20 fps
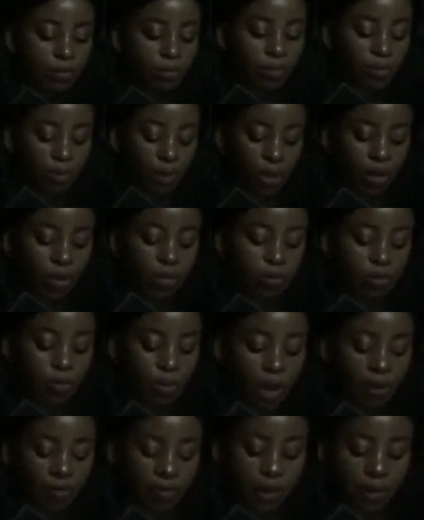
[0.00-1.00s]
Okay, so
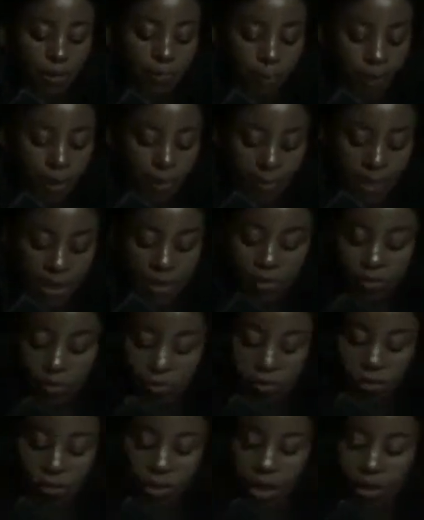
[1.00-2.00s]
after the payment,
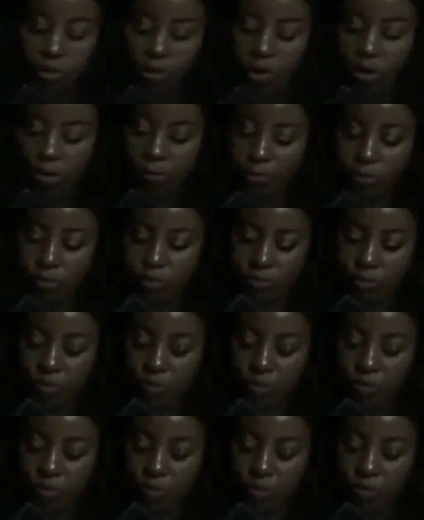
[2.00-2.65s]
do they come